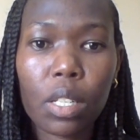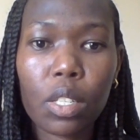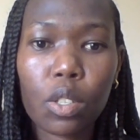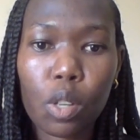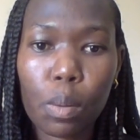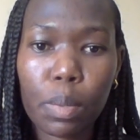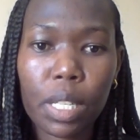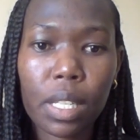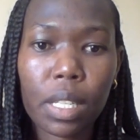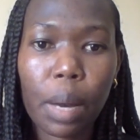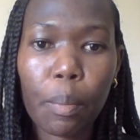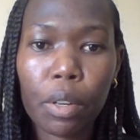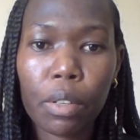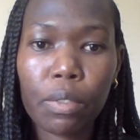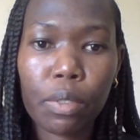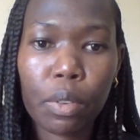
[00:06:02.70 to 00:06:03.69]
stopped
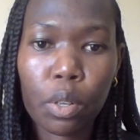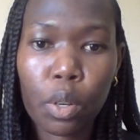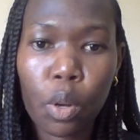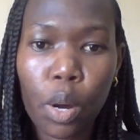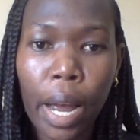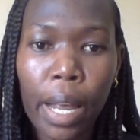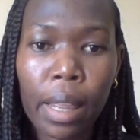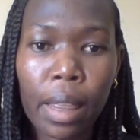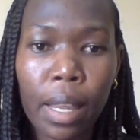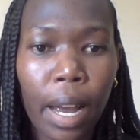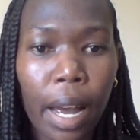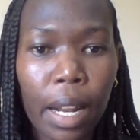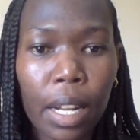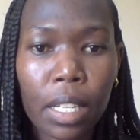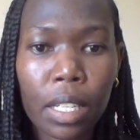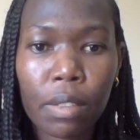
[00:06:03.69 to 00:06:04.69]
support for Docker in the
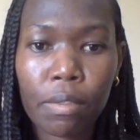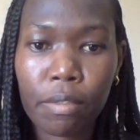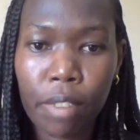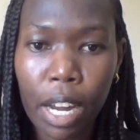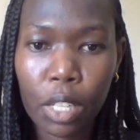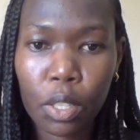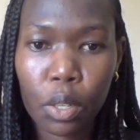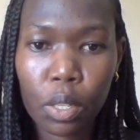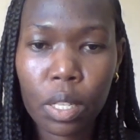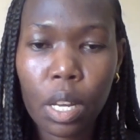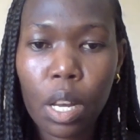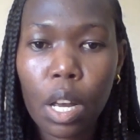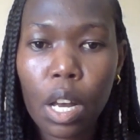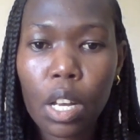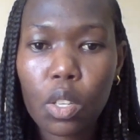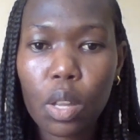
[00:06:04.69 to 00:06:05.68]
current versions.
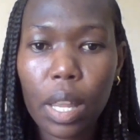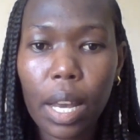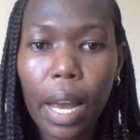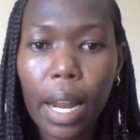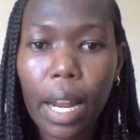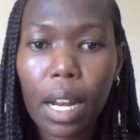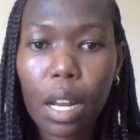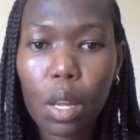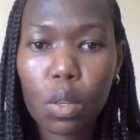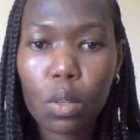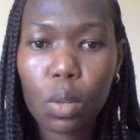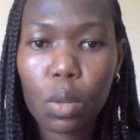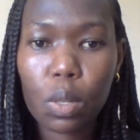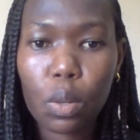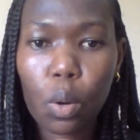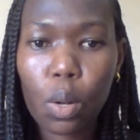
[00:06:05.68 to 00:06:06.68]
So they currently use
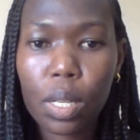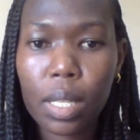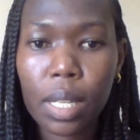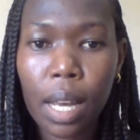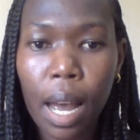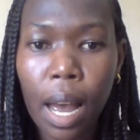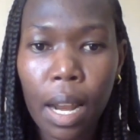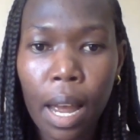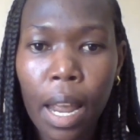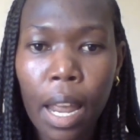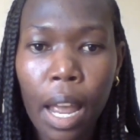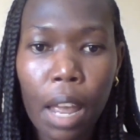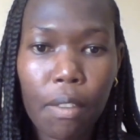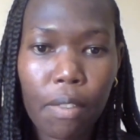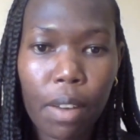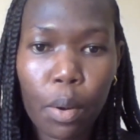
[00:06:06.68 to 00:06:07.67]
what you call
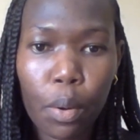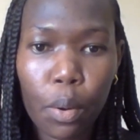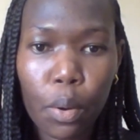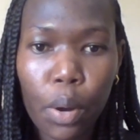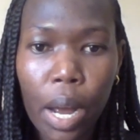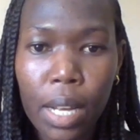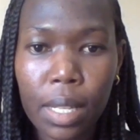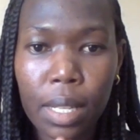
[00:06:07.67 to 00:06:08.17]
CRI-O